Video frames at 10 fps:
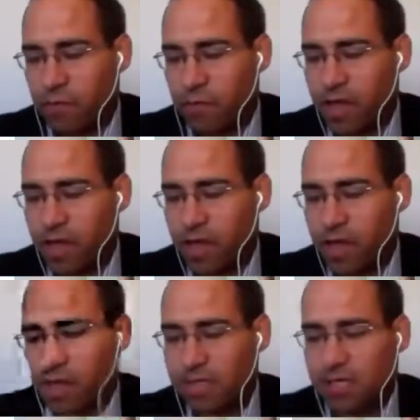for me
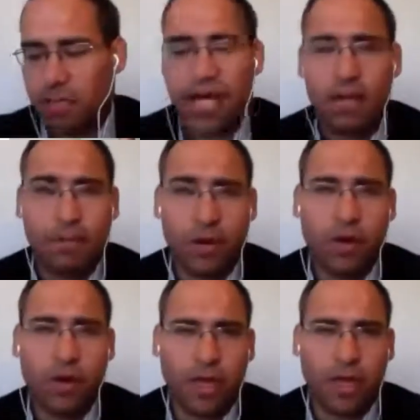it's it's mind
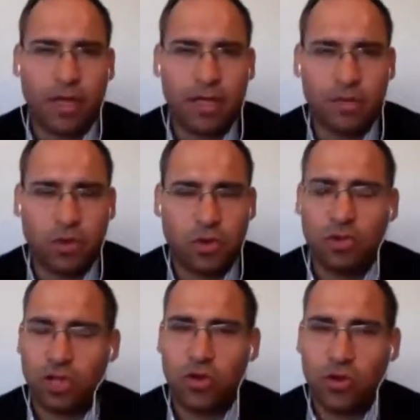blowing is when you
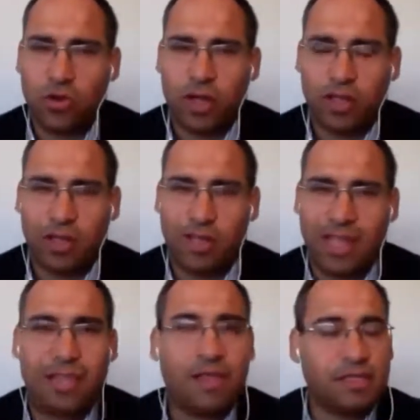start to look at the
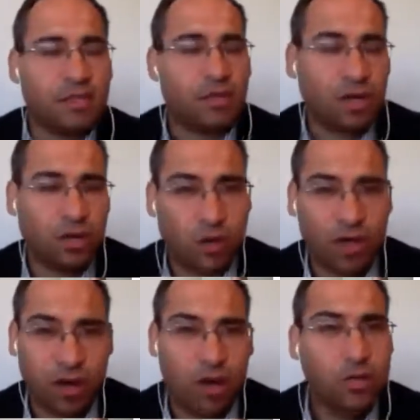details and we start to
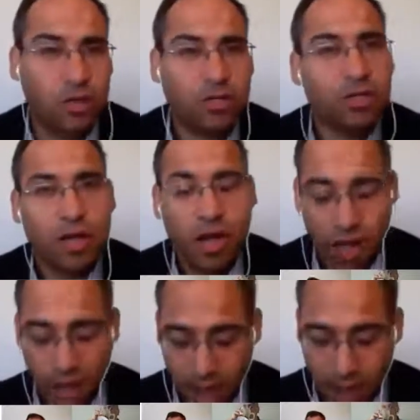look at the numbers.
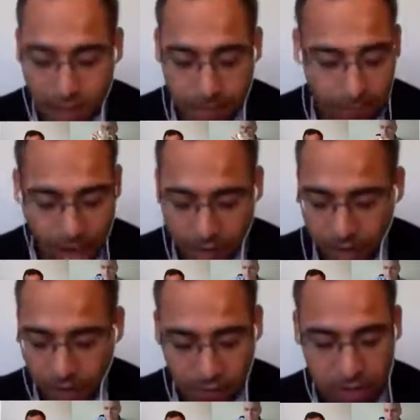Um, I
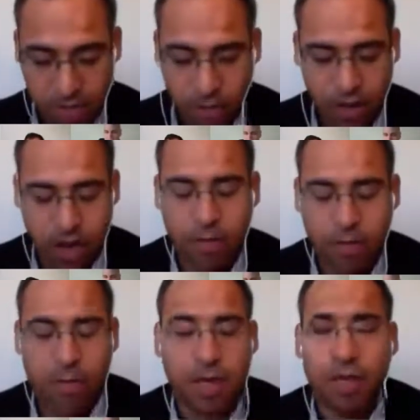have here, for example,
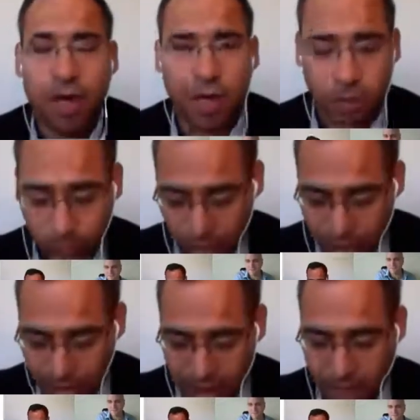Airbnb.
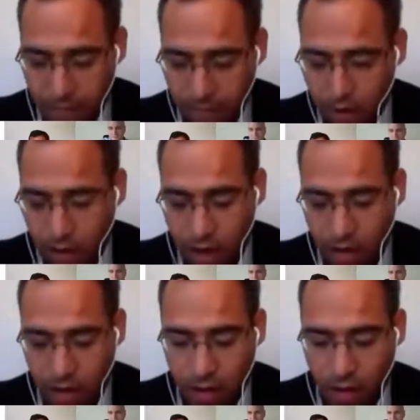They have
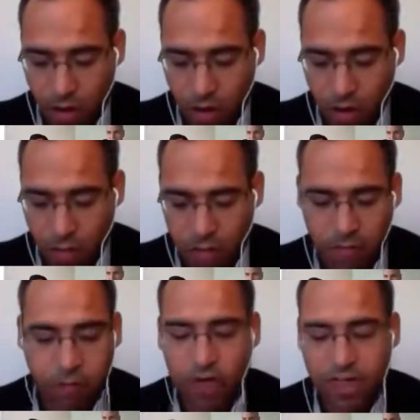uh, over
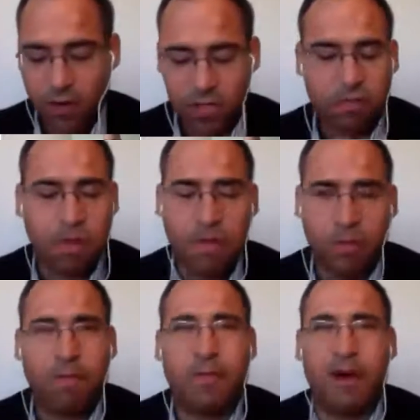40,000
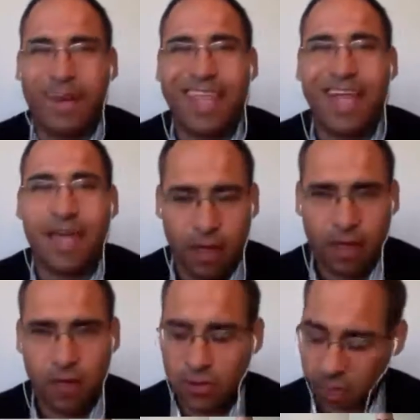people per day
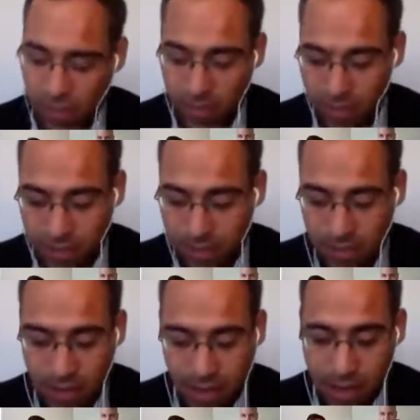use this
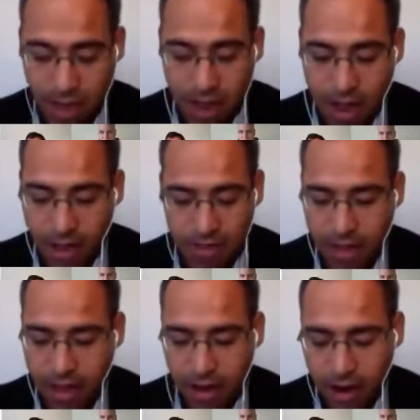service. Uh,
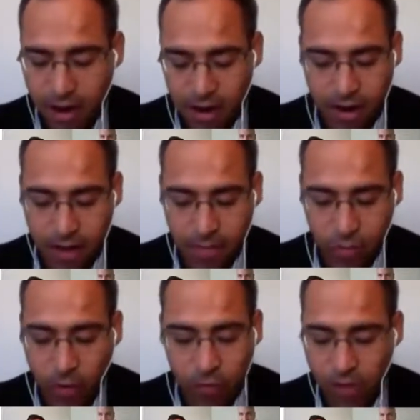they are
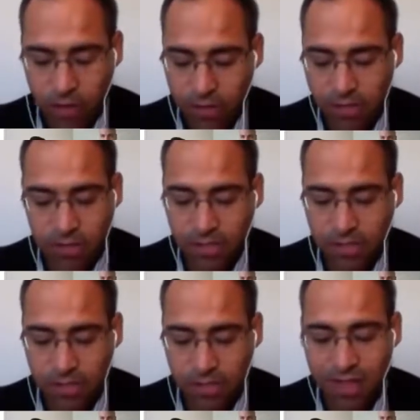um, offering their
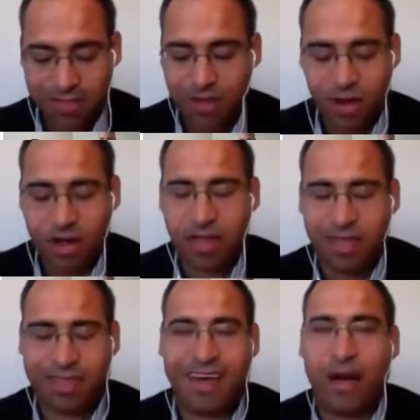services in
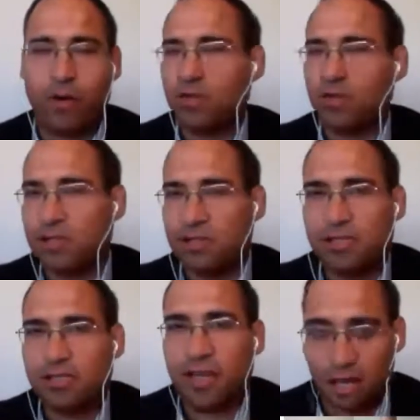30,000
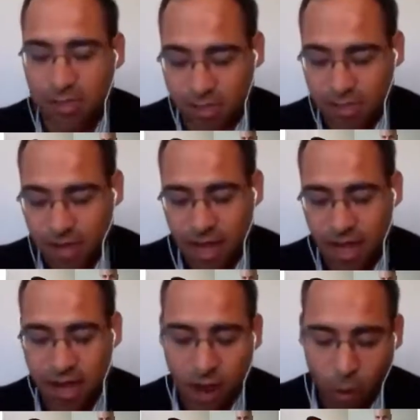cities
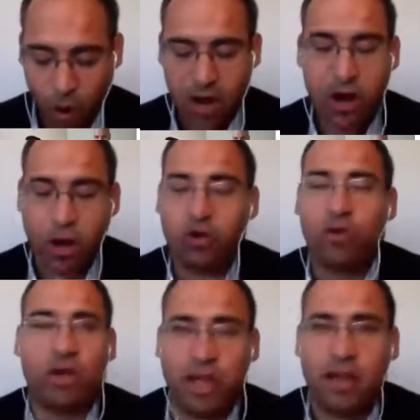in
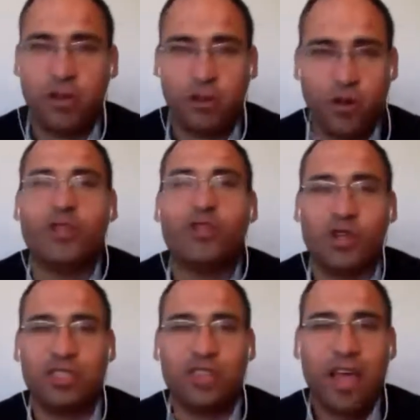192
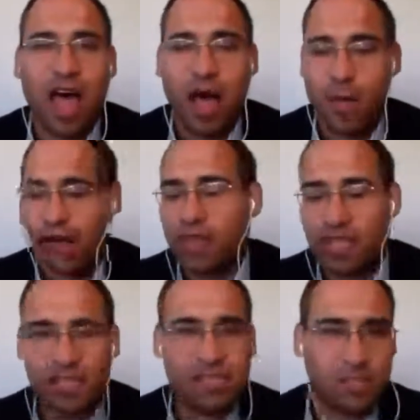countries. I mean,
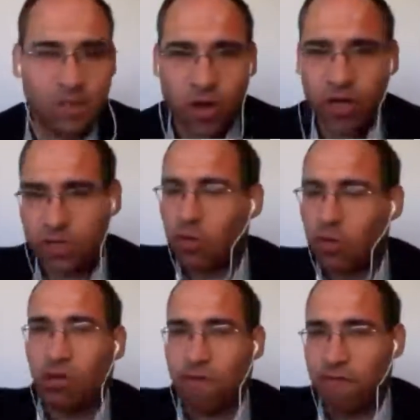this is not a
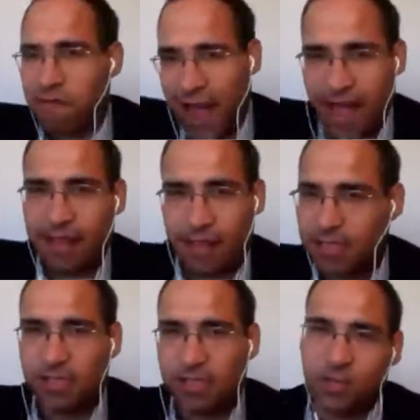small fad.
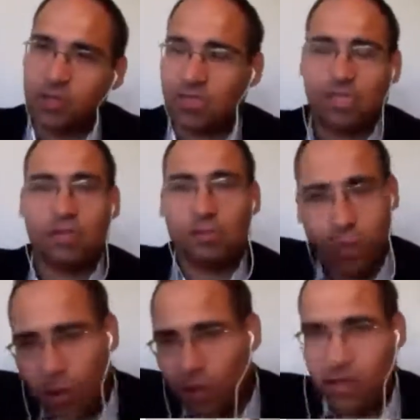This is not just a
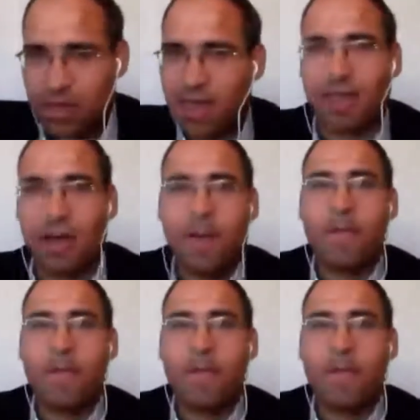small thing.